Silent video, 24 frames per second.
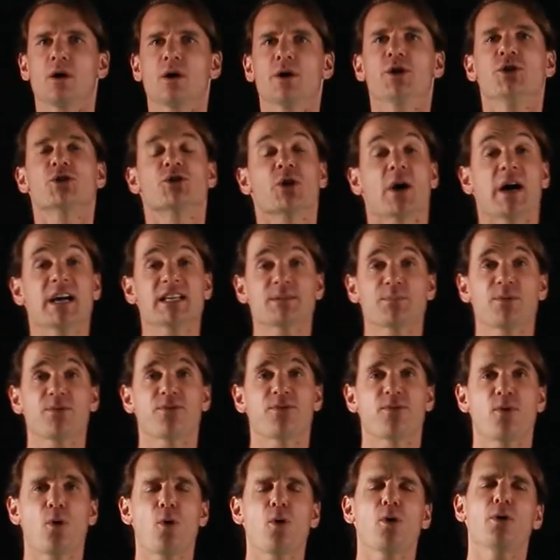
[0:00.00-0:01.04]
So as
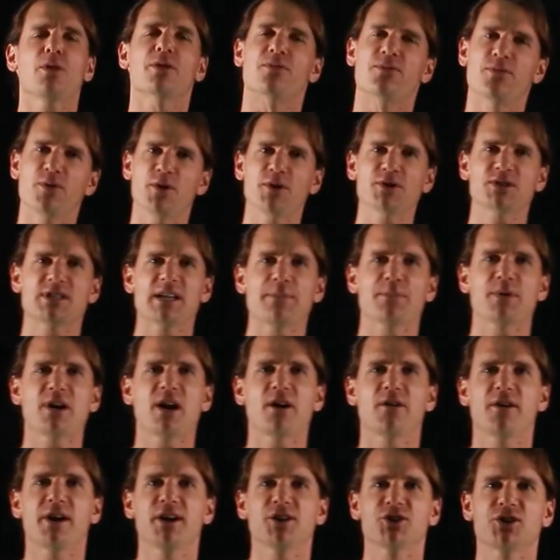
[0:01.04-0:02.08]
before, the first step in
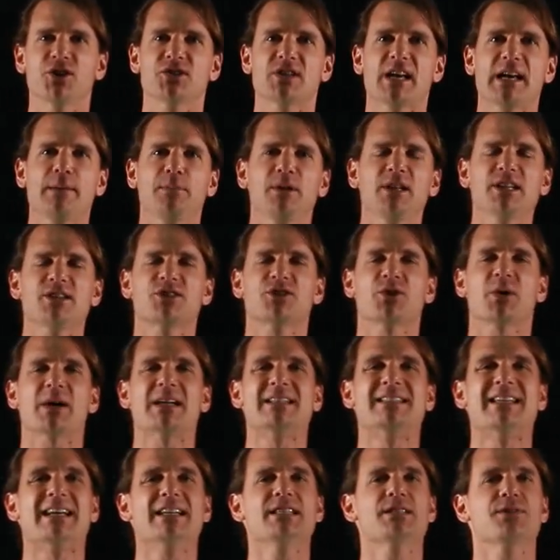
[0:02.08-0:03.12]
our ratio table is to
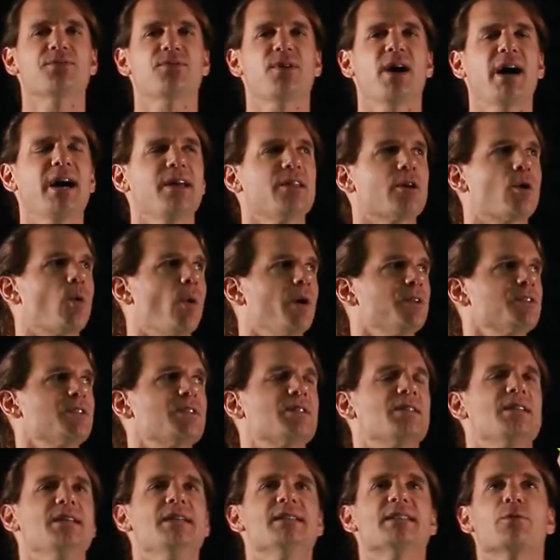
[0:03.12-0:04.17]
identify the
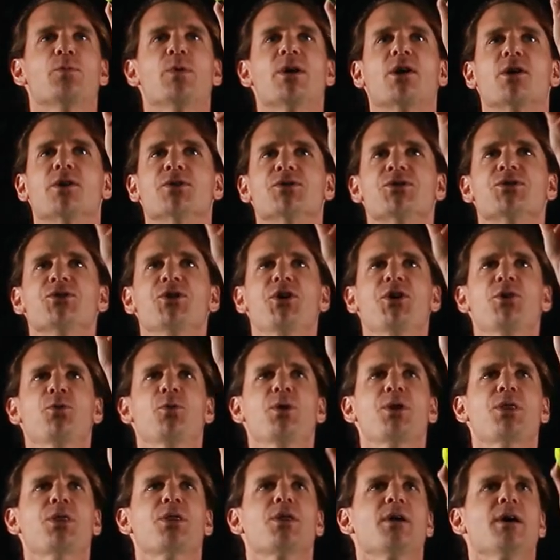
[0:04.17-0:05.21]
quantities that we're concerned
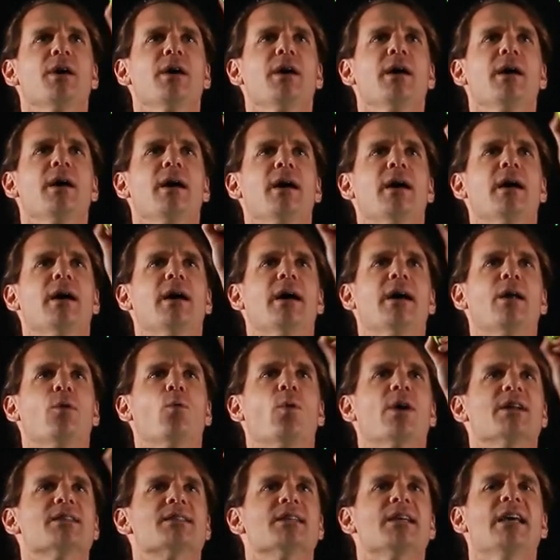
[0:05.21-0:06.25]
with. And
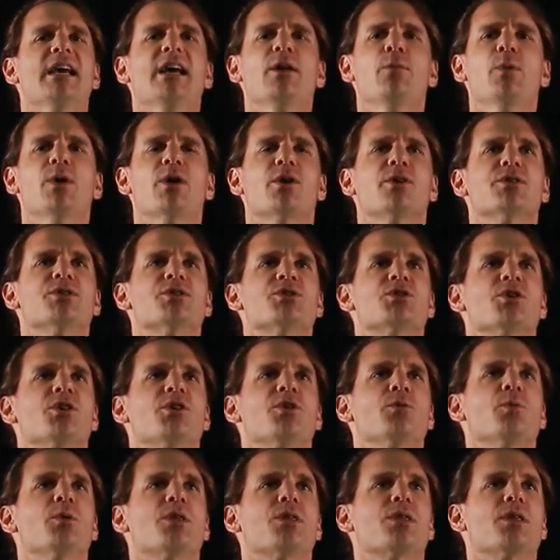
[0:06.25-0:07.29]
once again, we're
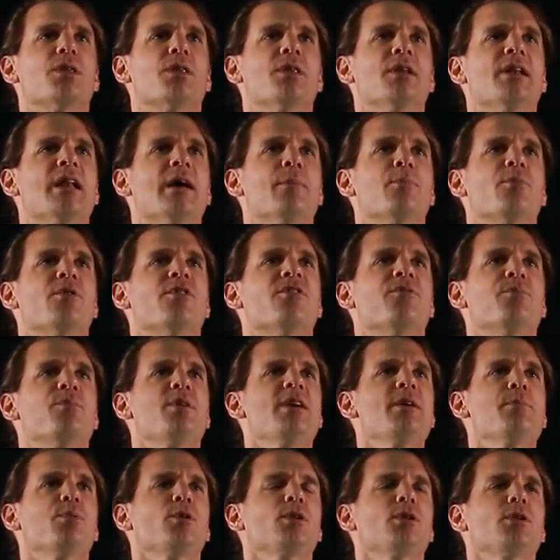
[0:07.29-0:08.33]
concerned with the number of
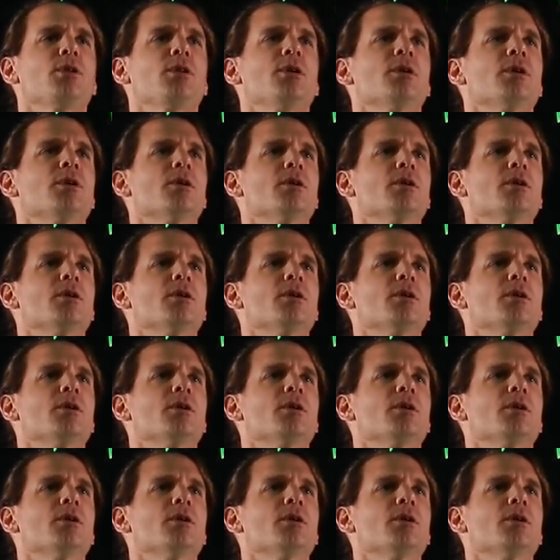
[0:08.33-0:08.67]
people